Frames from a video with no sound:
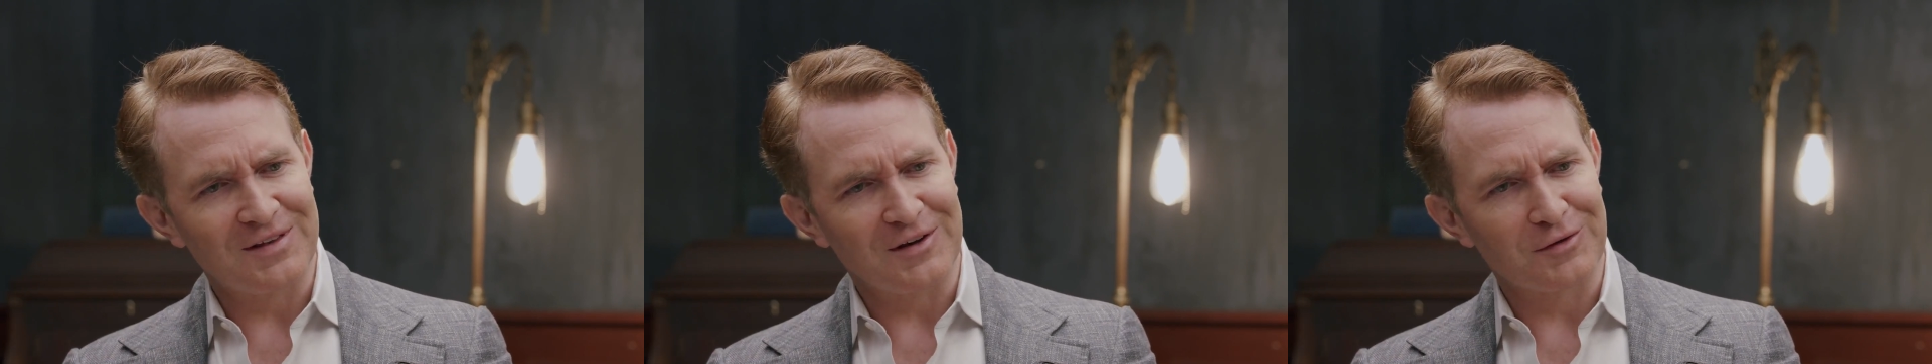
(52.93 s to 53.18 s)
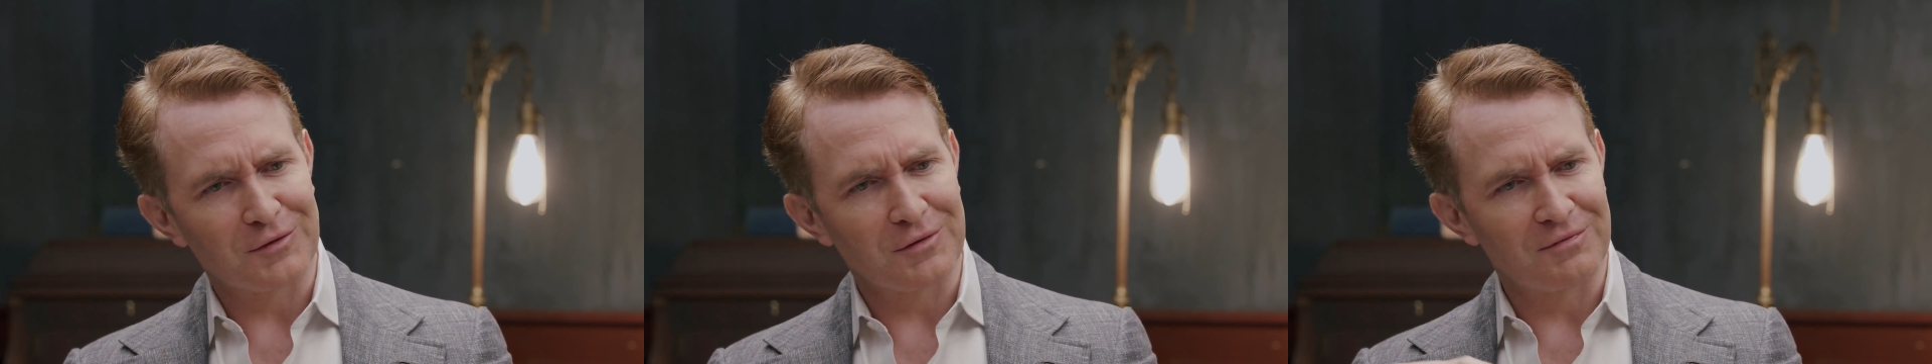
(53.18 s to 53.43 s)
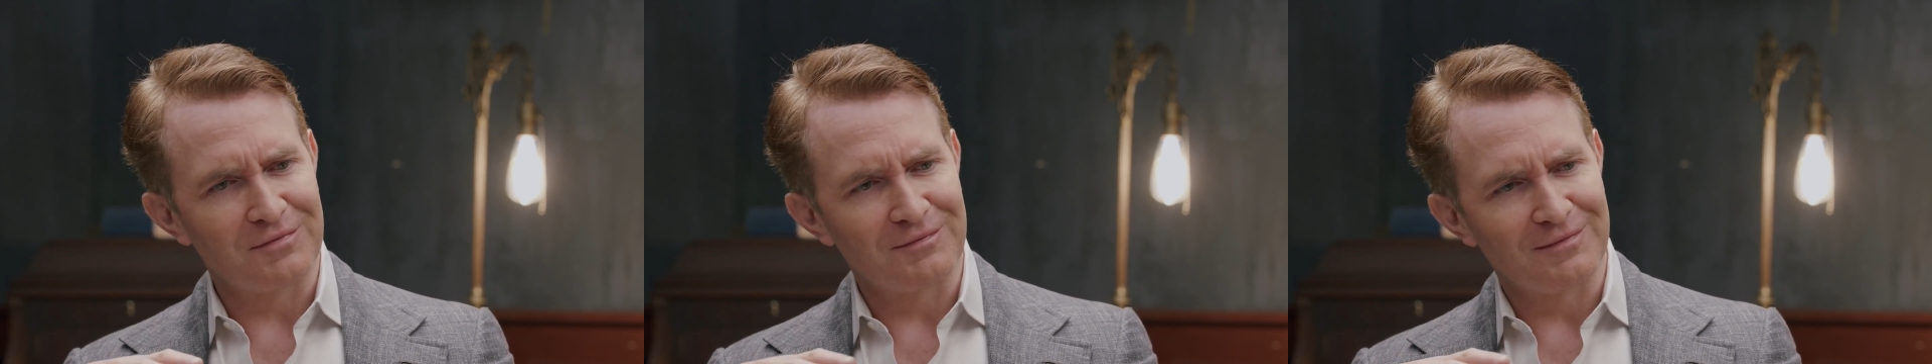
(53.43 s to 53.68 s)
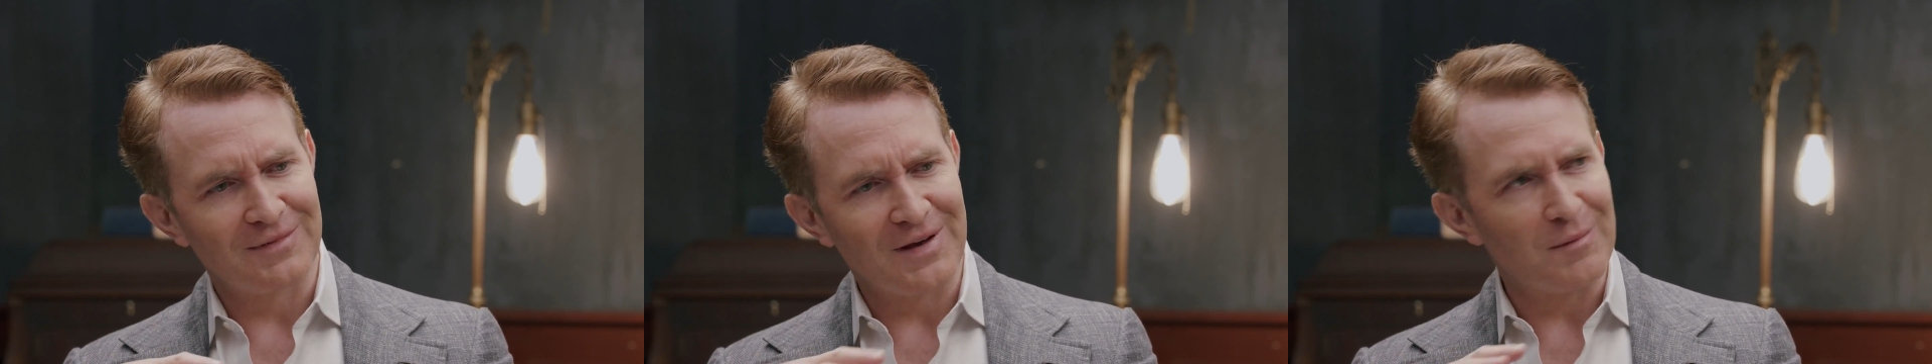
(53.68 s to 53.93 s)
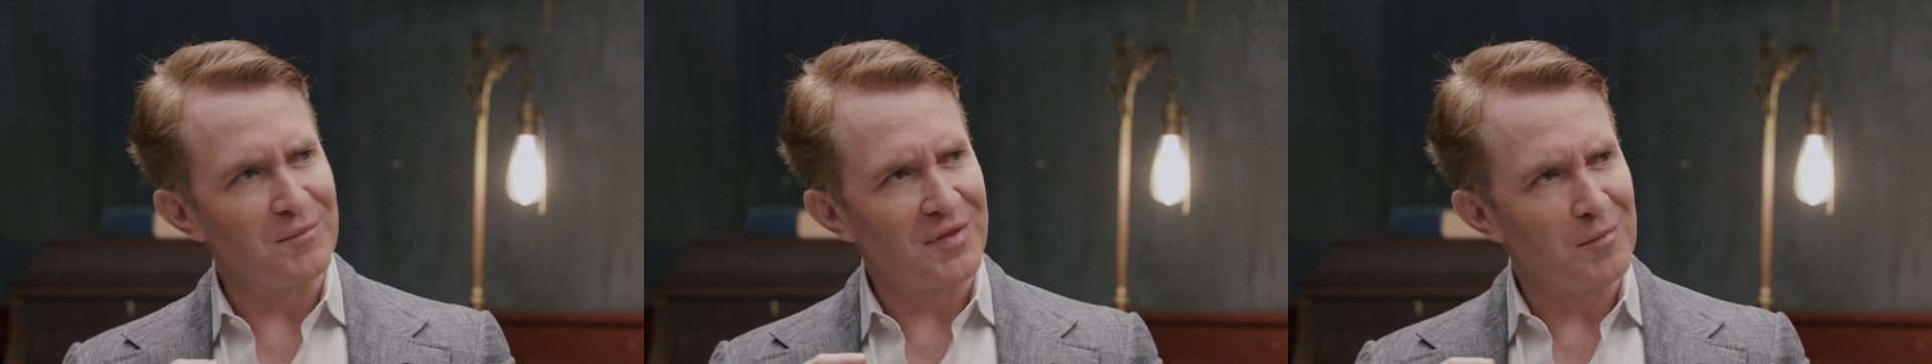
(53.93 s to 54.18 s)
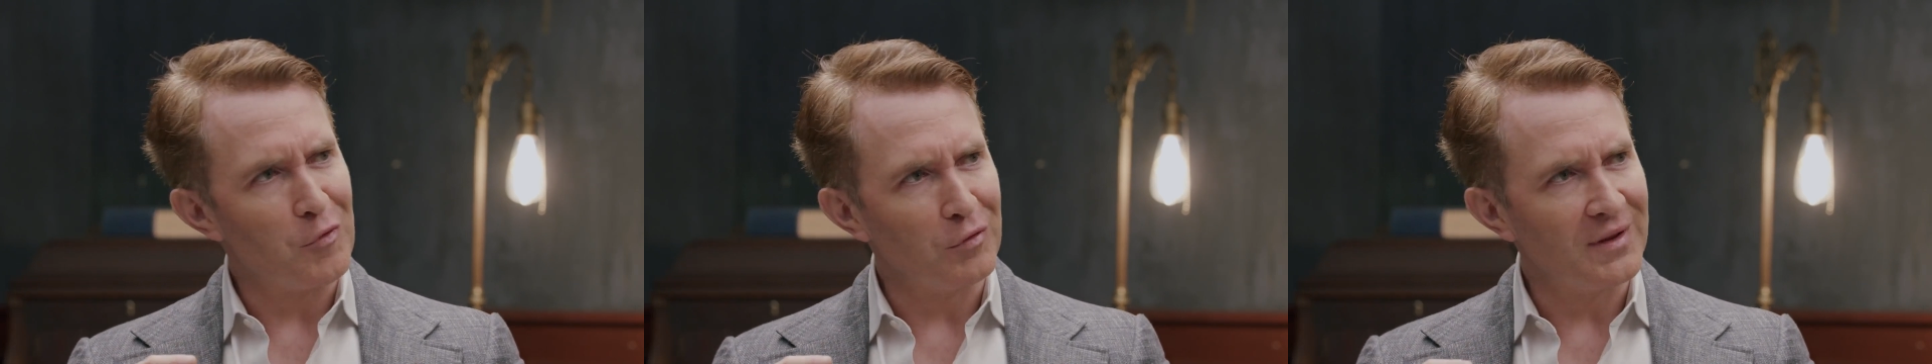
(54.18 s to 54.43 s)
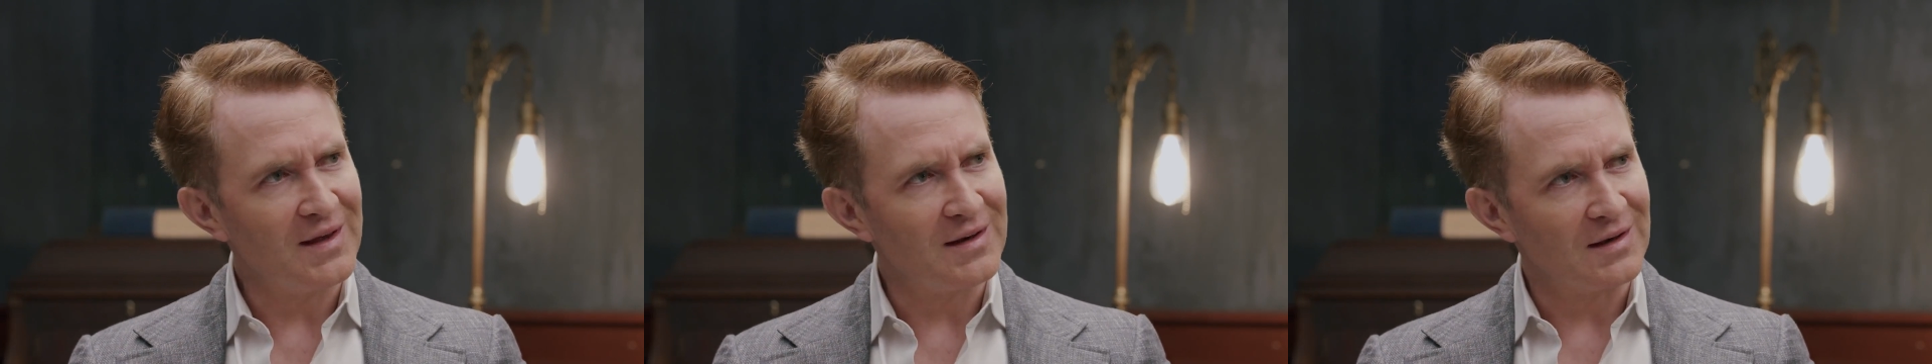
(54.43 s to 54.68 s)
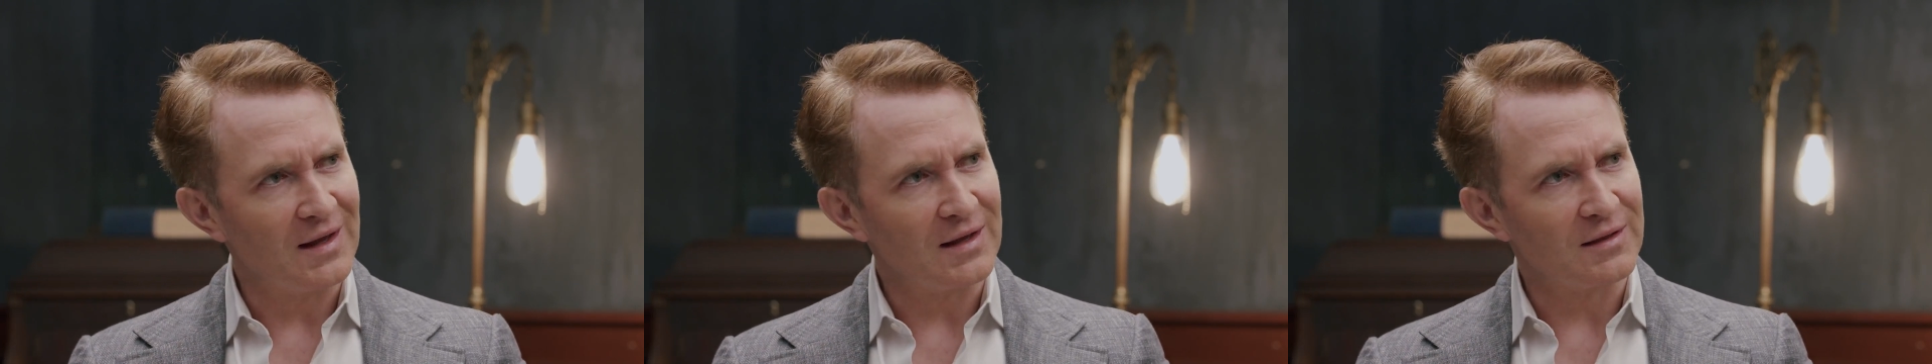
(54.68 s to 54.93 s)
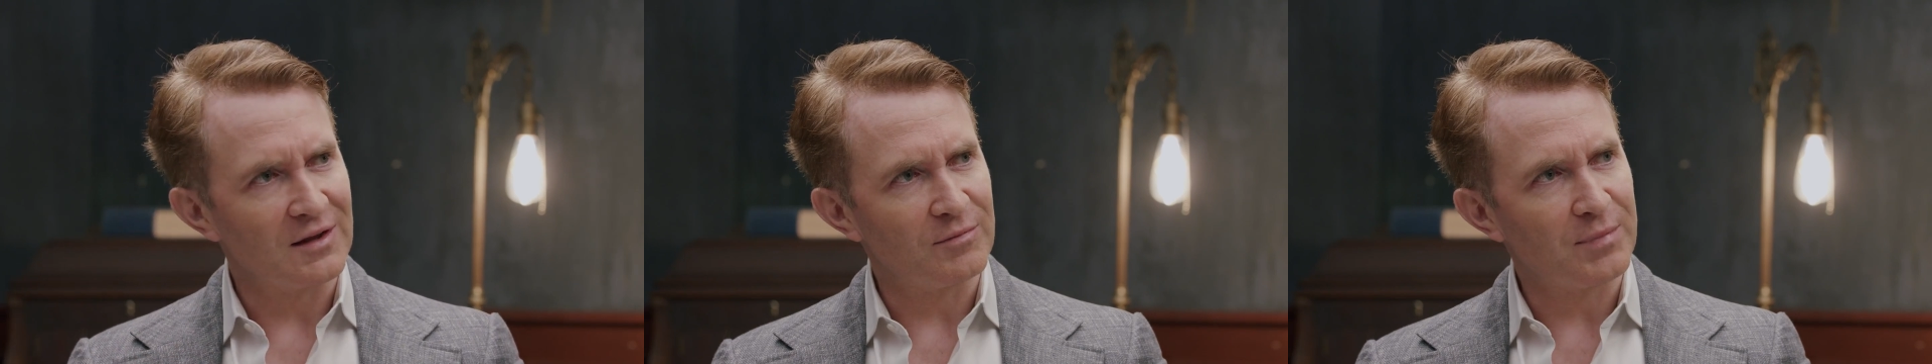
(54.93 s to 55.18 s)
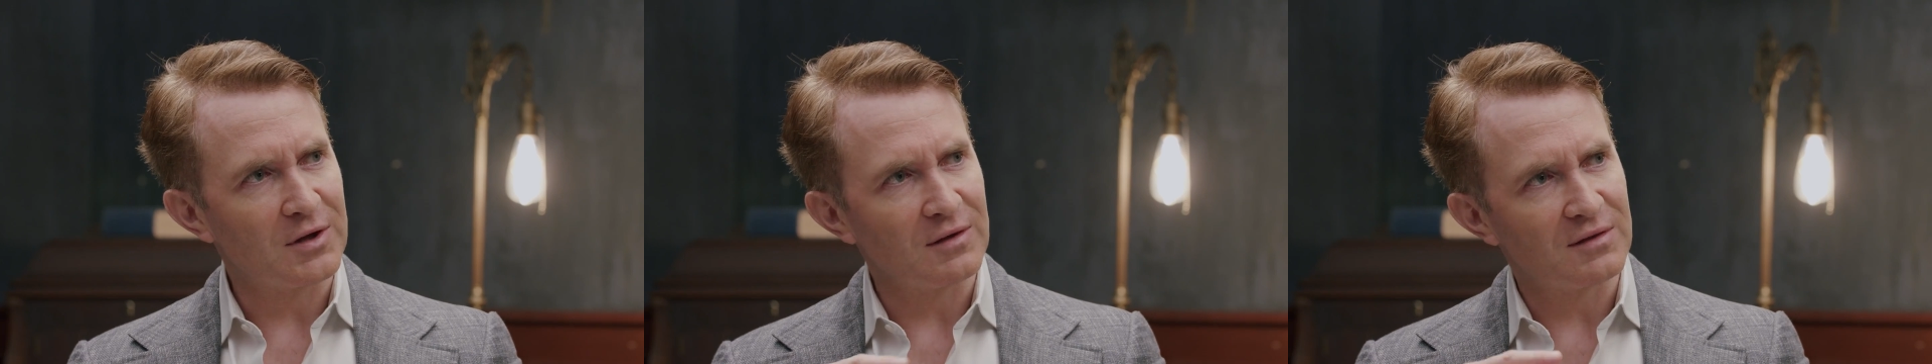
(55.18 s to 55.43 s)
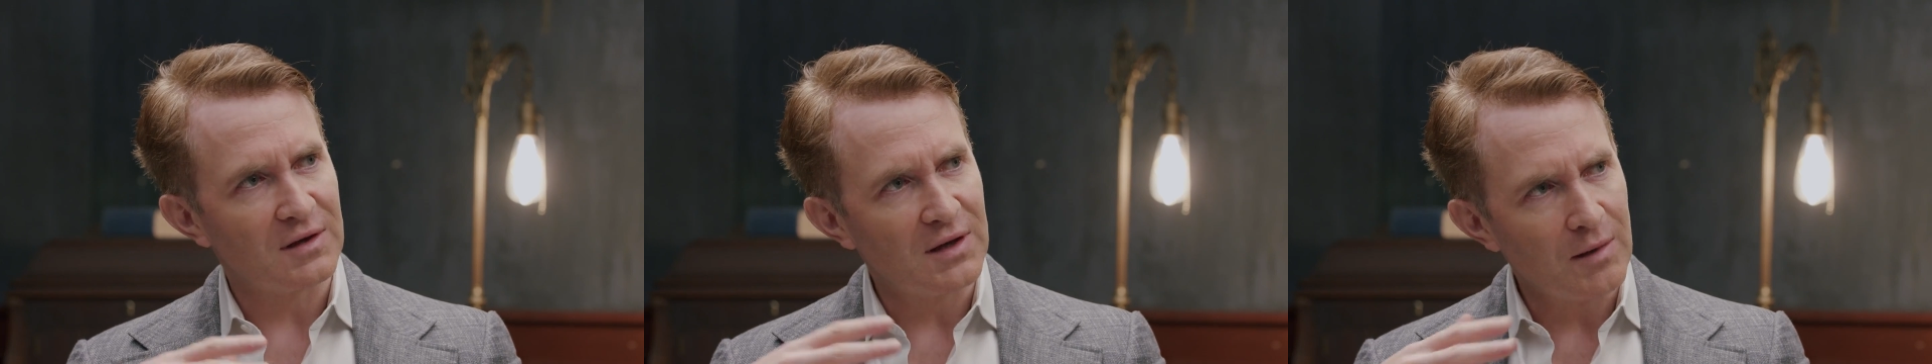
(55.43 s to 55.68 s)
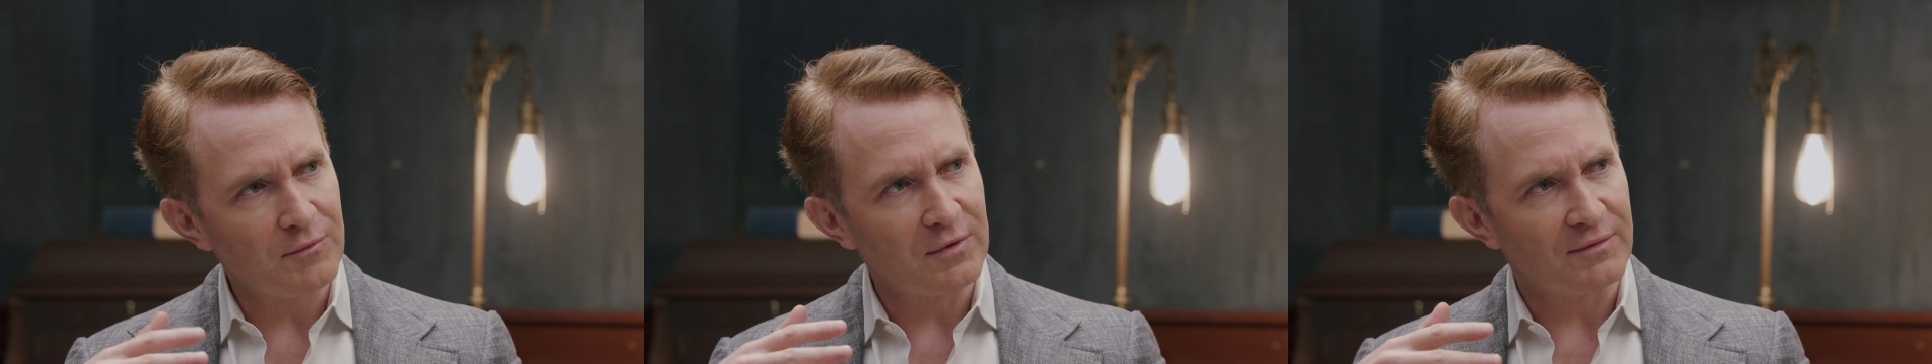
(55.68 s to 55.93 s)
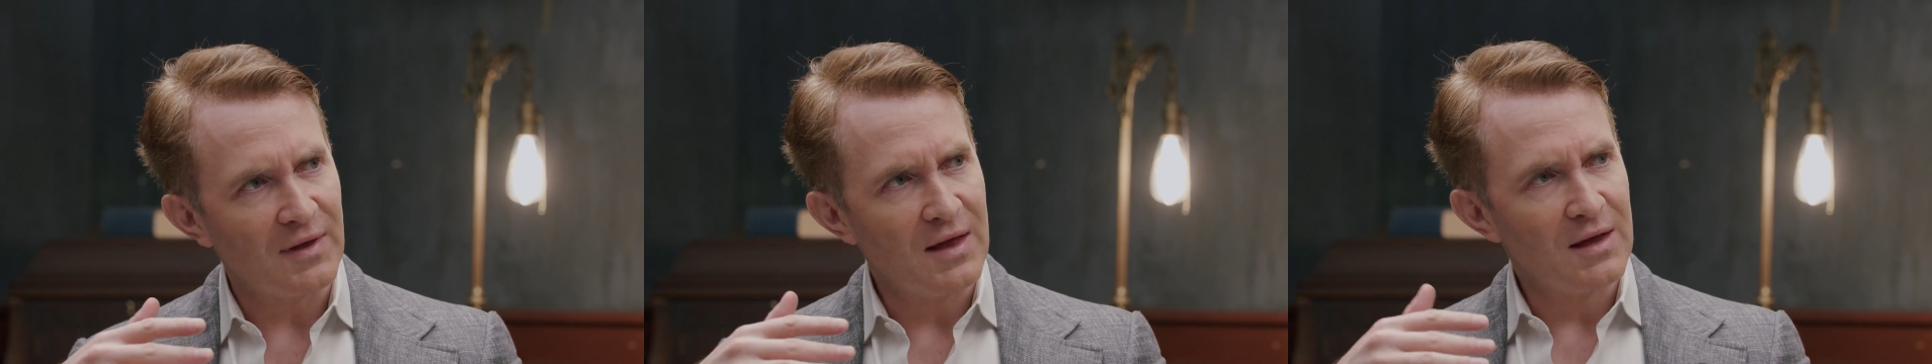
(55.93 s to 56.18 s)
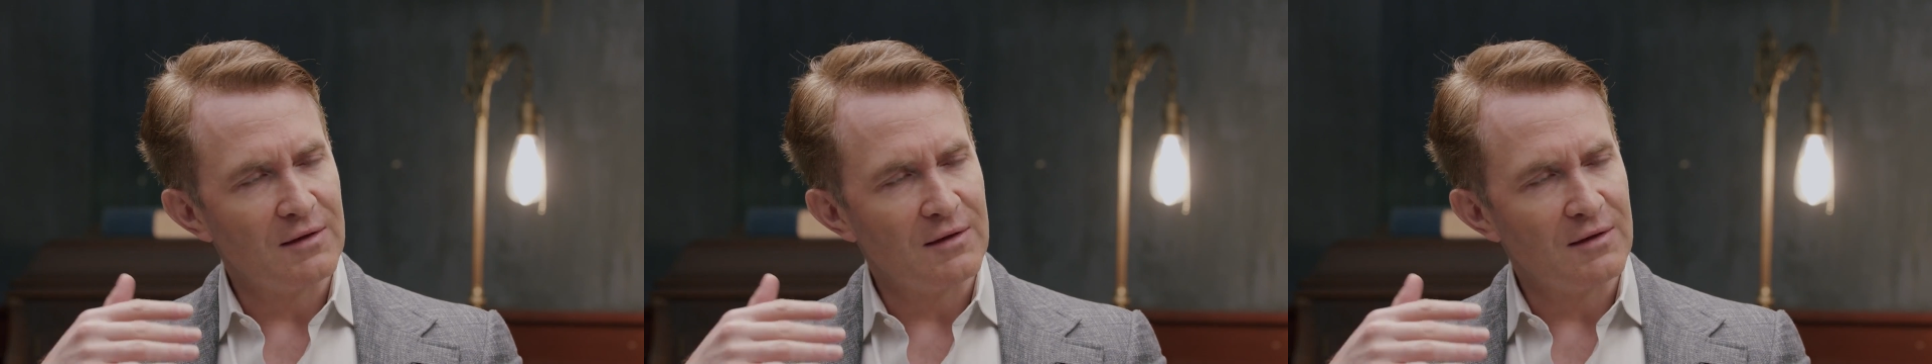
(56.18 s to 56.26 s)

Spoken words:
is it, to sort of lump them all in like this, because the number of